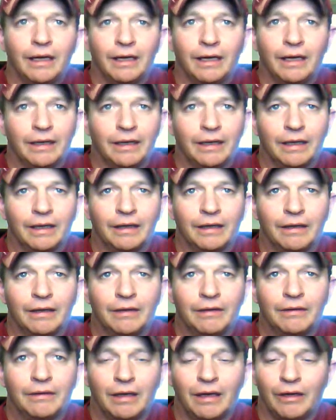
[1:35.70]

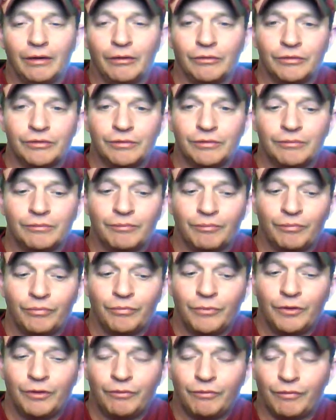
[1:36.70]
and I was
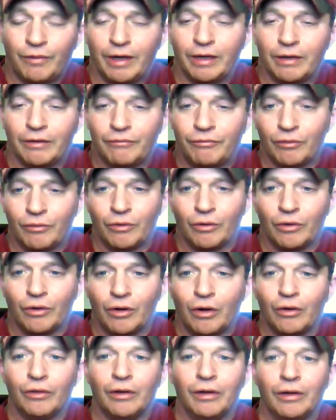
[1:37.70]
fighting
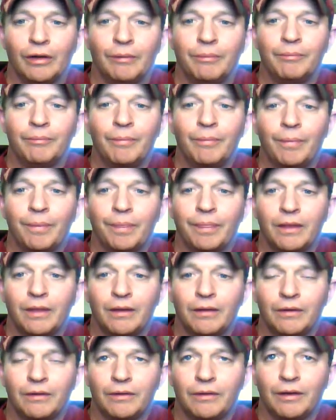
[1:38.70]
for all the
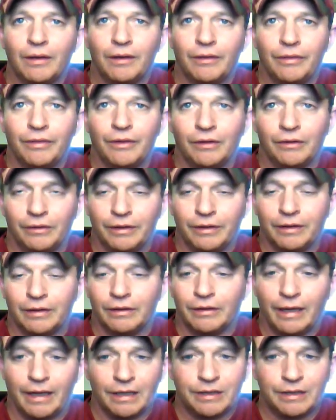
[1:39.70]
the
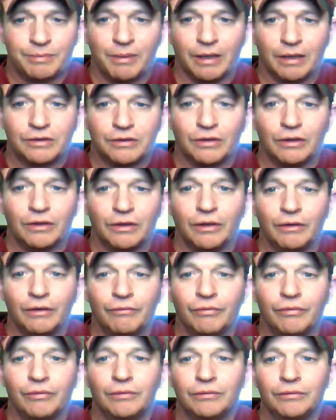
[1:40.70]
legal aspects
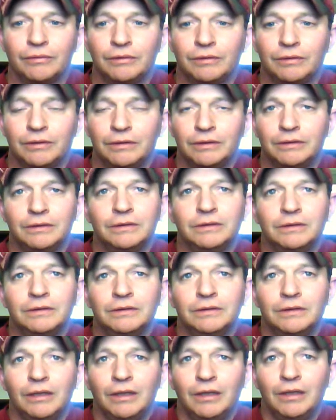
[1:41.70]
of
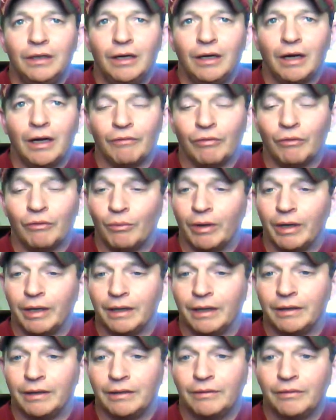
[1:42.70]
the
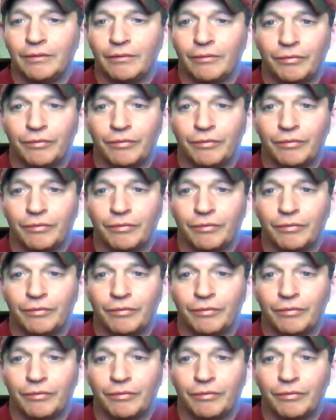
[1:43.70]
way